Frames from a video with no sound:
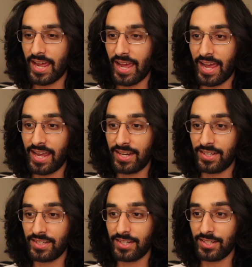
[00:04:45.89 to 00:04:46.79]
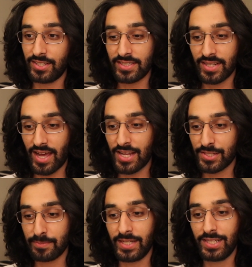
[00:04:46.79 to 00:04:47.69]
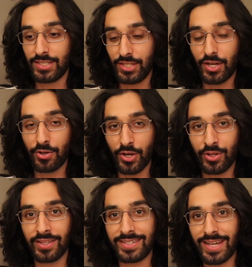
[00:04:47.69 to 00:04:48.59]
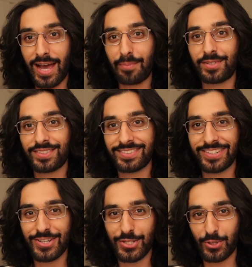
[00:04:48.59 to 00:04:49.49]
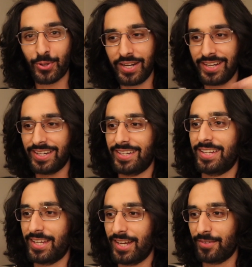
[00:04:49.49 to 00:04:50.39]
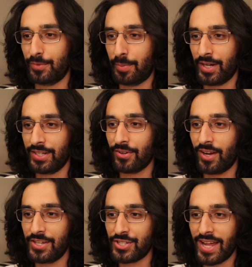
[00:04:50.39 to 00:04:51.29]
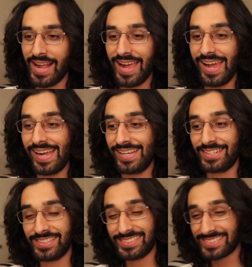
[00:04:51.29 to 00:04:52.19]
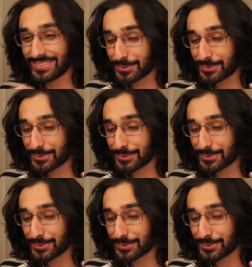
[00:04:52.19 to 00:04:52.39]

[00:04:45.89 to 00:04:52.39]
And this caused me to, go to the top story of the parking garage. And